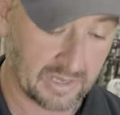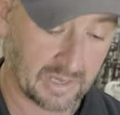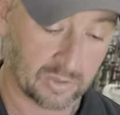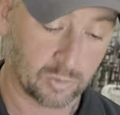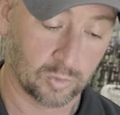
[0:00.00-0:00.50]

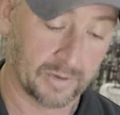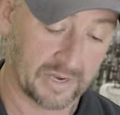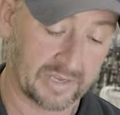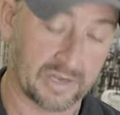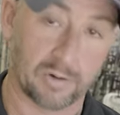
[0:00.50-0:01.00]
A cool way
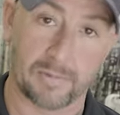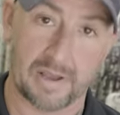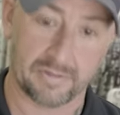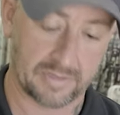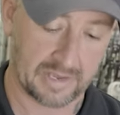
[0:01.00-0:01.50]
to get
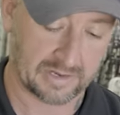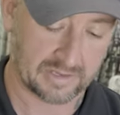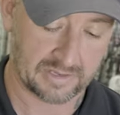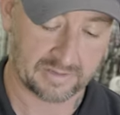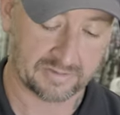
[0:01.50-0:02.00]
around that
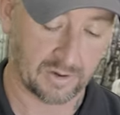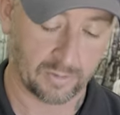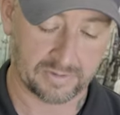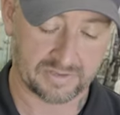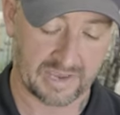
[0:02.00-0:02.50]
is to
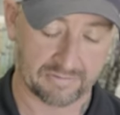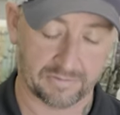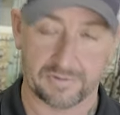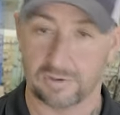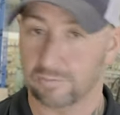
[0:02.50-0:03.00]
always have a
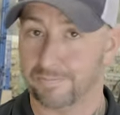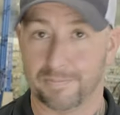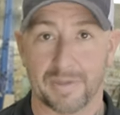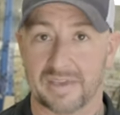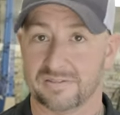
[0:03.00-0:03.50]
few
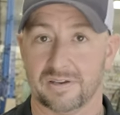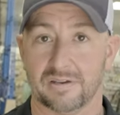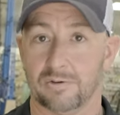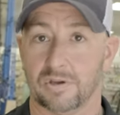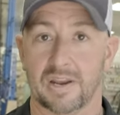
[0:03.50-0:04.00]

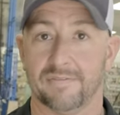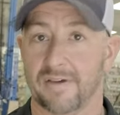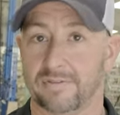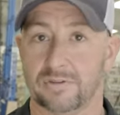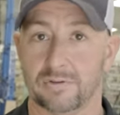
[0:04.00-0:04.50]
basic, you can have
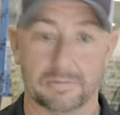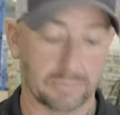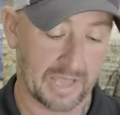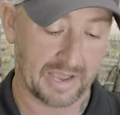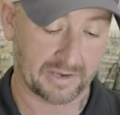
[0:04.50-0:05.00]
heavy duty
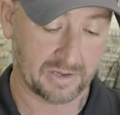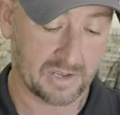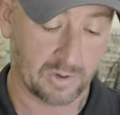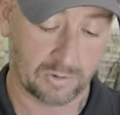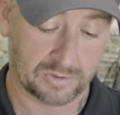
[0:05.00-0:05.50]
black
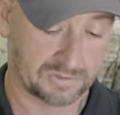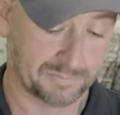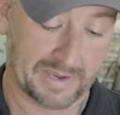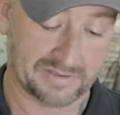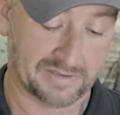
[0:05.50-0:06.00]
or just
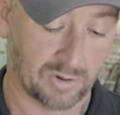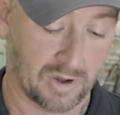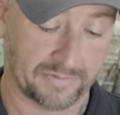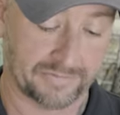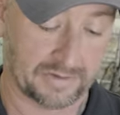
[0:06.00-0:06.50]
basic
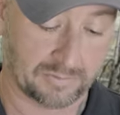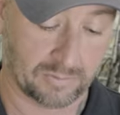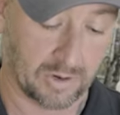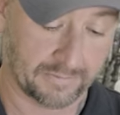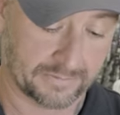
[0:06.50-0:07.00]

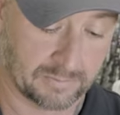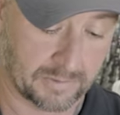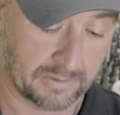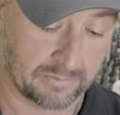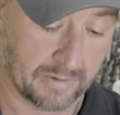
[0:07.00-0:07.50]
office
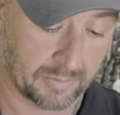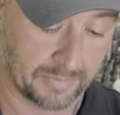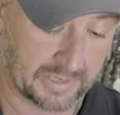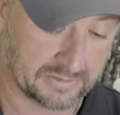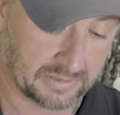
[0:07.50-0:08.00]
rigging rubber
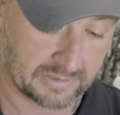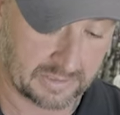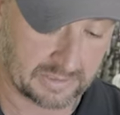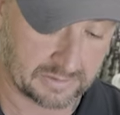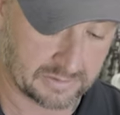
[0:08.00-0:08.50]
bands like
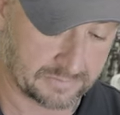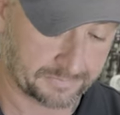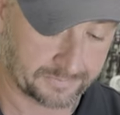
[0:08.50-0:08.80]
these.